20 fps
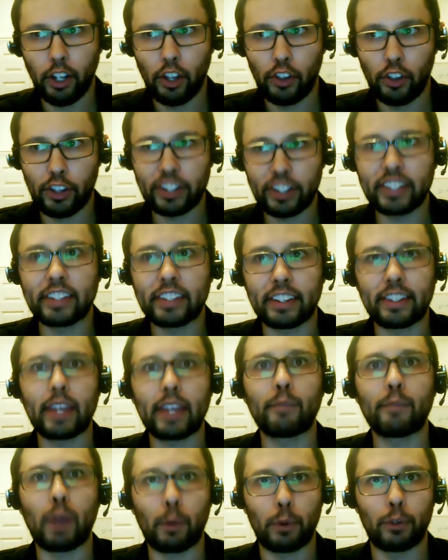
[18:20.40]
This is the
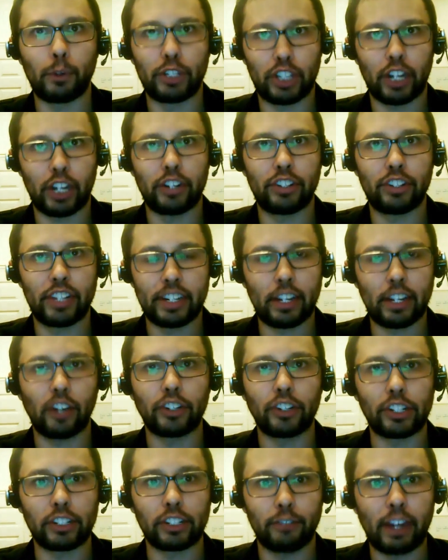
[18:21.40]
same way we would judge the
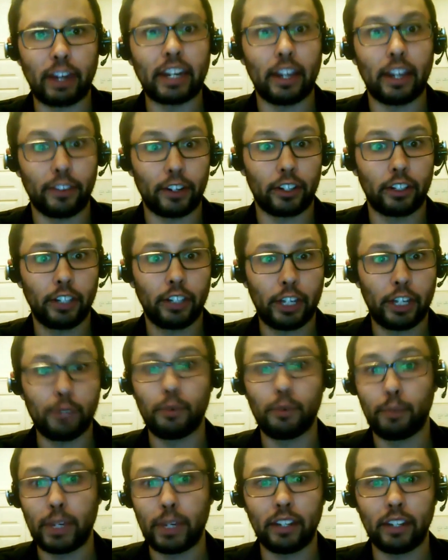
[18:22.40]
intelligence of any other
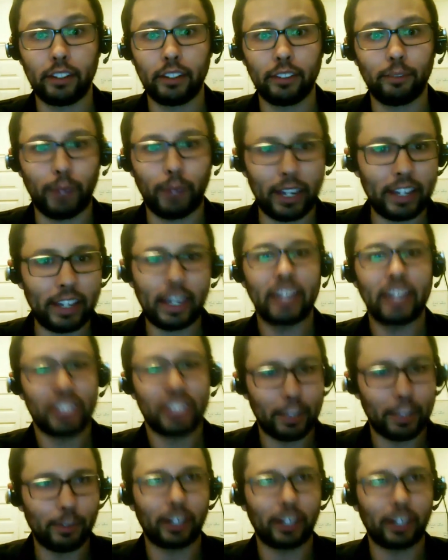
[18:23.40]
human being, by engaging
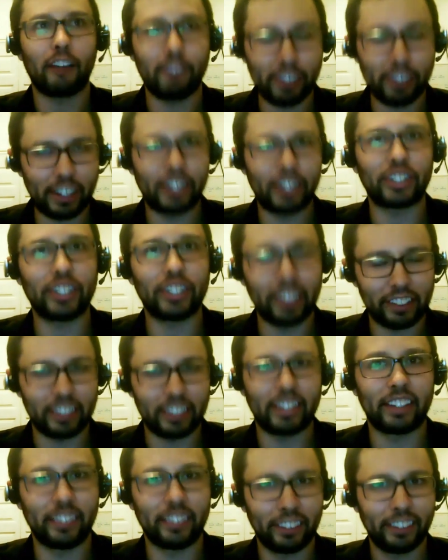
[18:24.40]
them in a conversation and
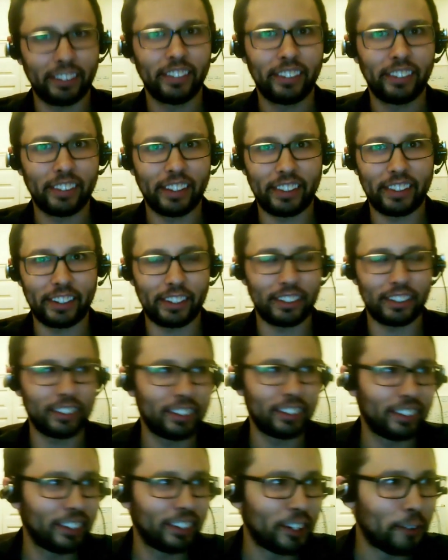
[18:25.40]
seeing that they're
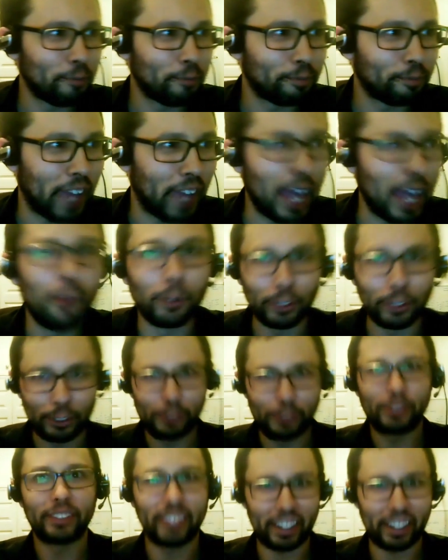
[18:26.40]
able
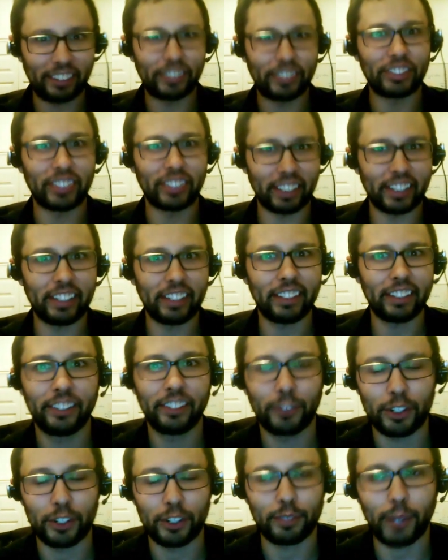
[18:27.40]
to intelligently
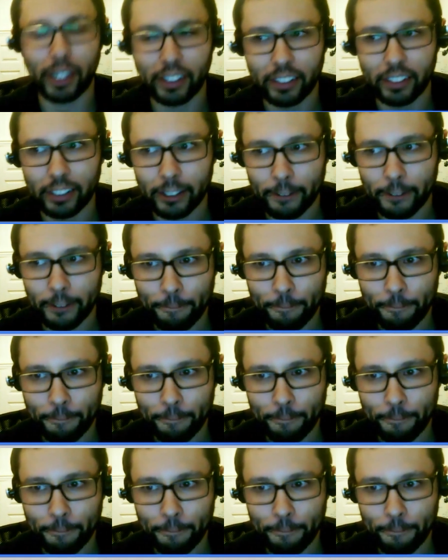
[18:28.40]
respond.